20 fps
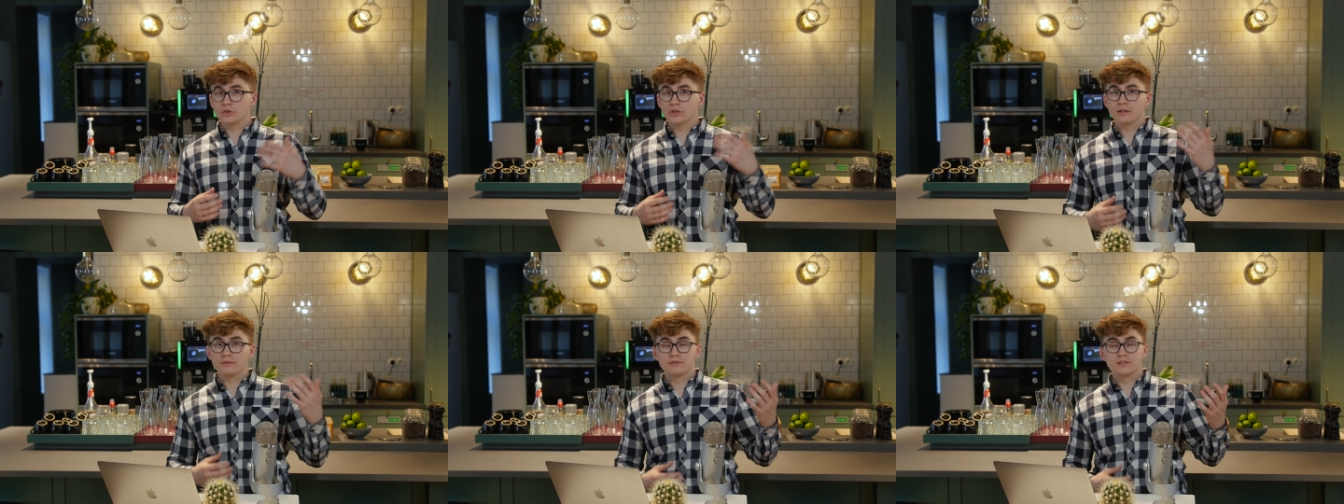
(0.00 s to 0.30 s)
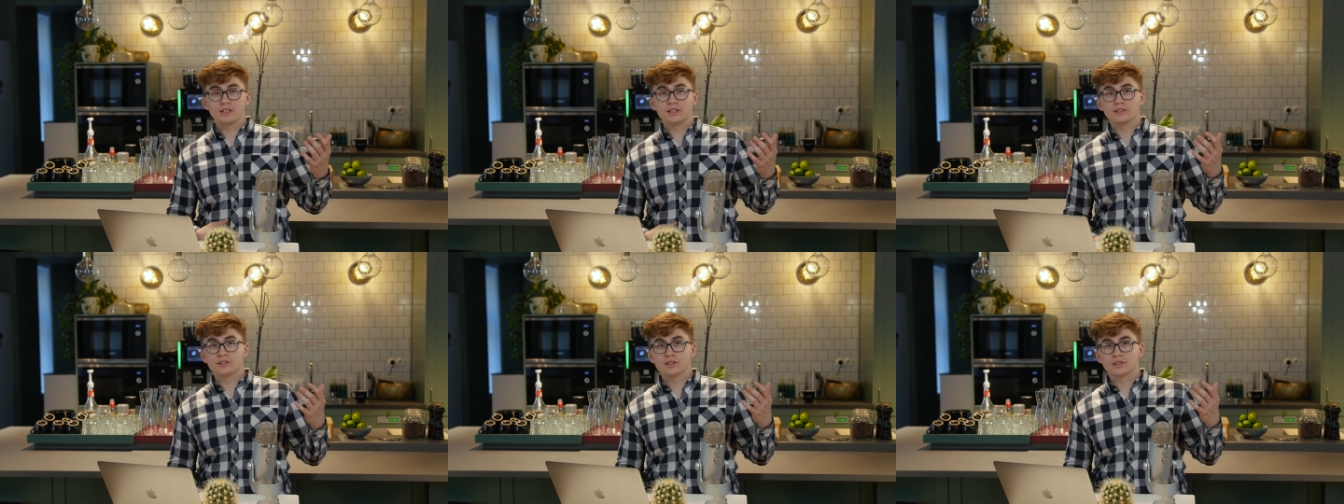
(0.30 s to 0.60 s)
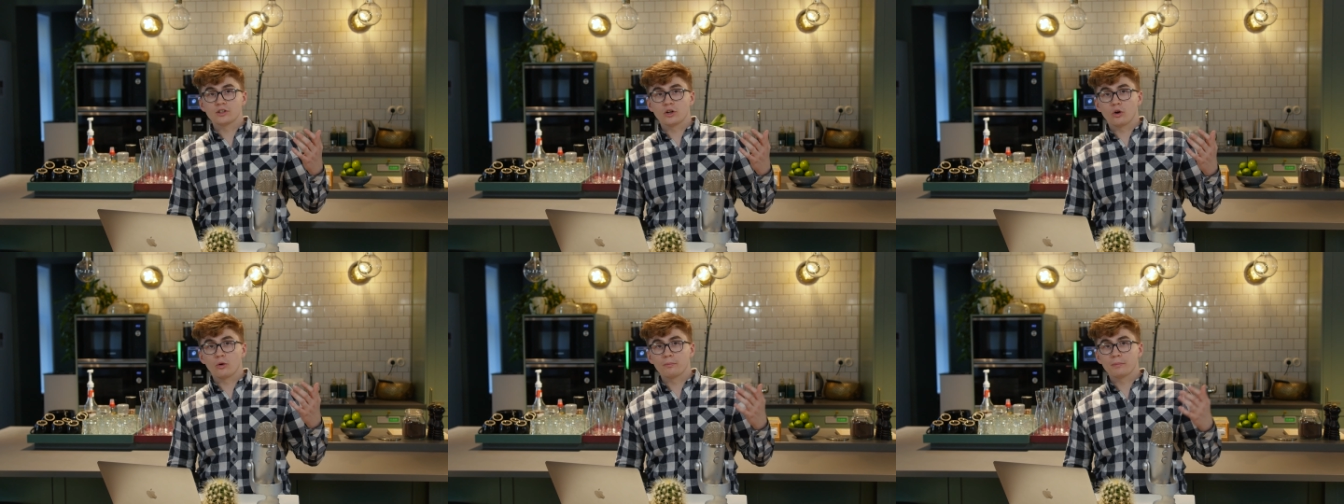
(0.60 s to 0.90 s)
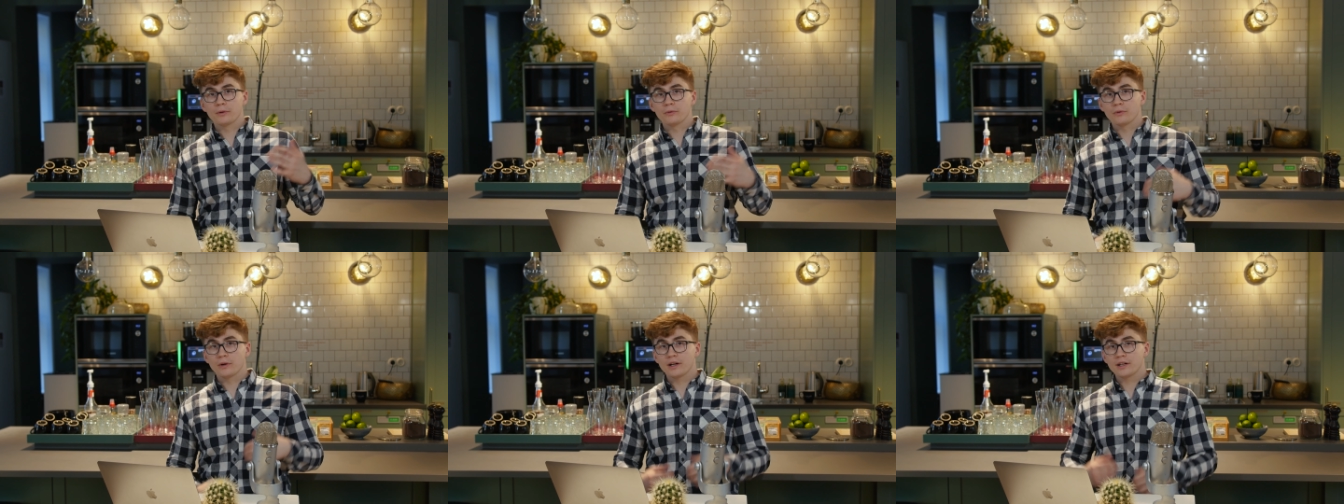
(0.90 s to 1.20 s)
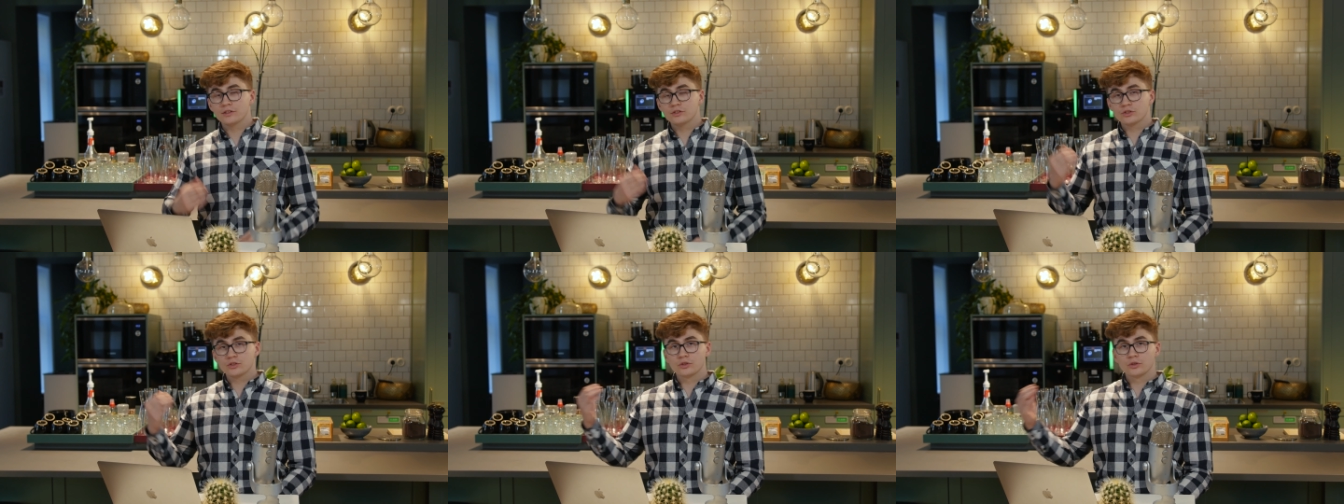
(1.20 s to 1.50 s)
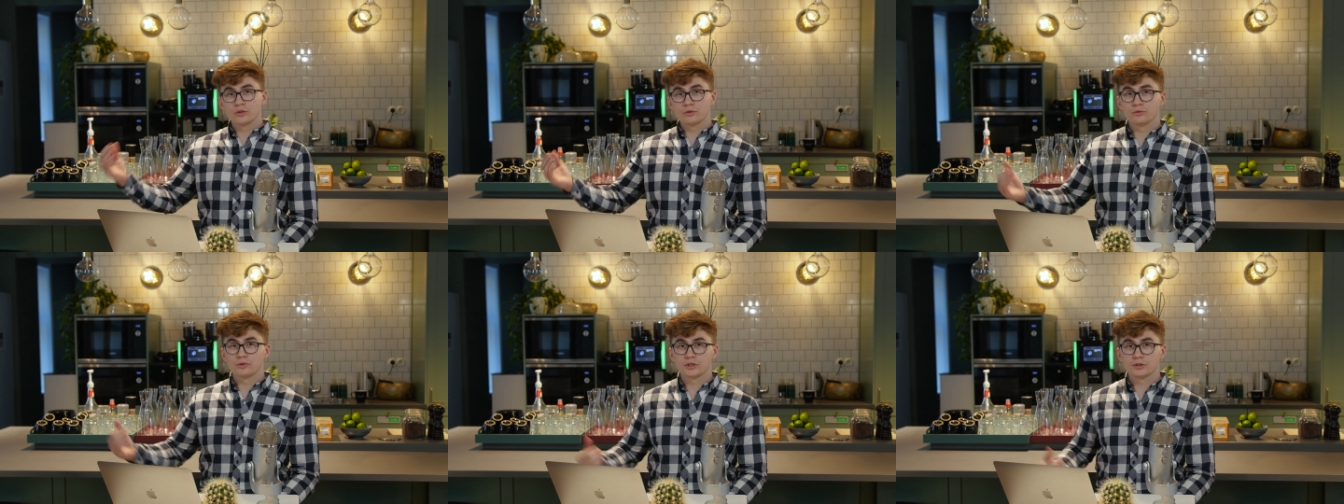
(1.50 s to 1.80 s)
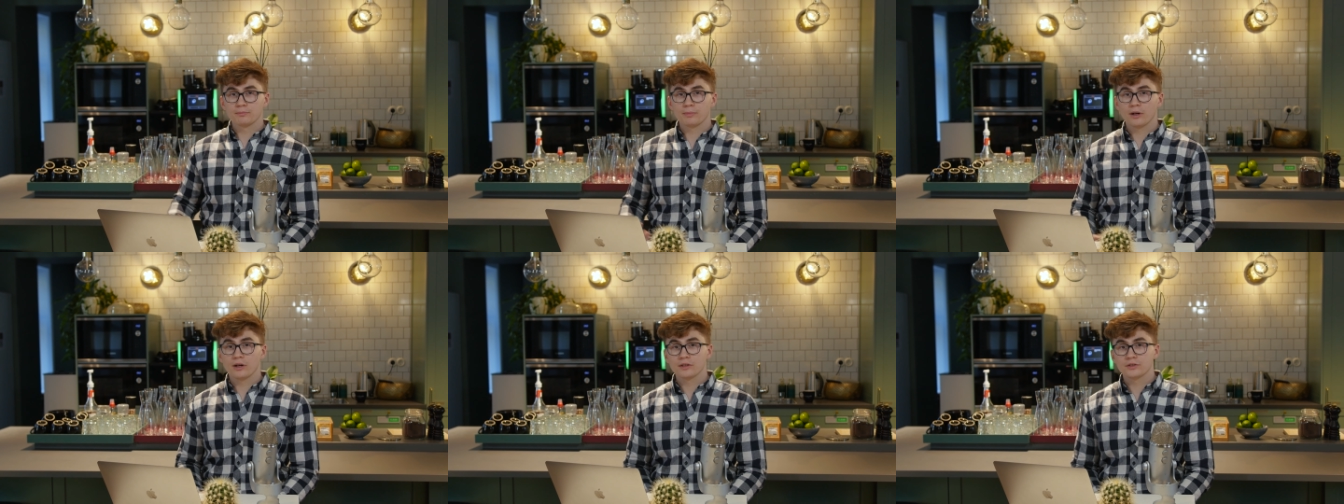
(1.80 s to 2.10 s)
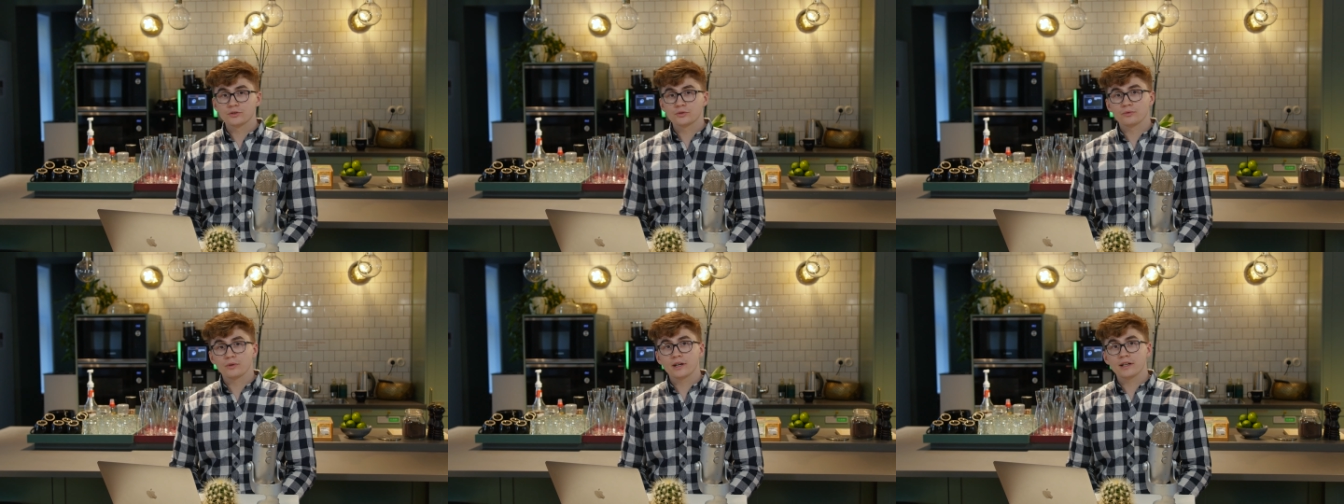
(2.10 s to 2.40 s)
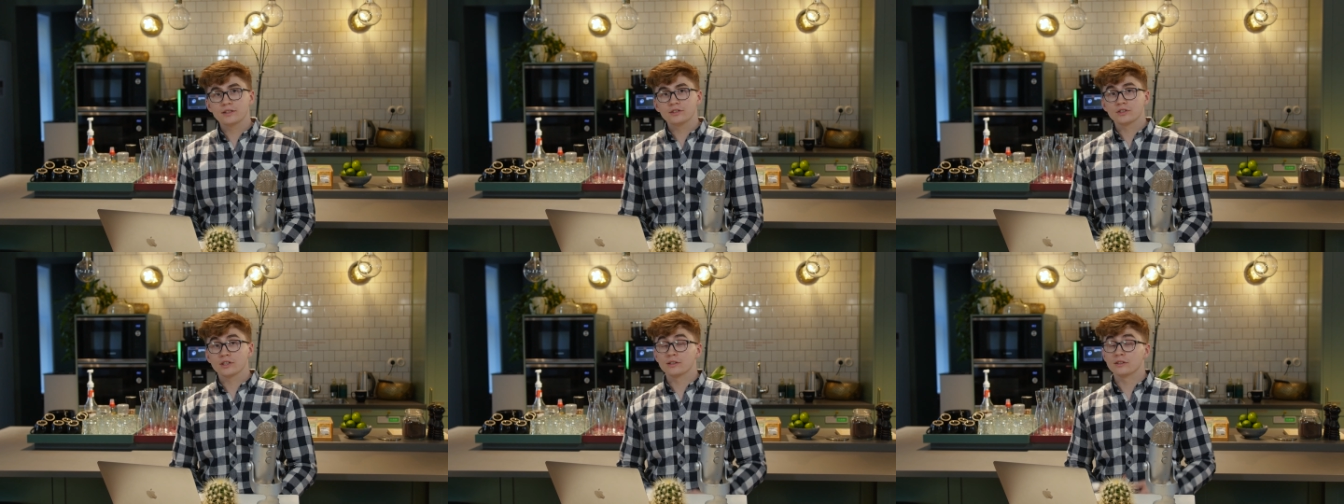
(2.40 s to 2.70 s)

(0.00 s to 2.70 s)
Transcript: you have decent open rates, good response rates,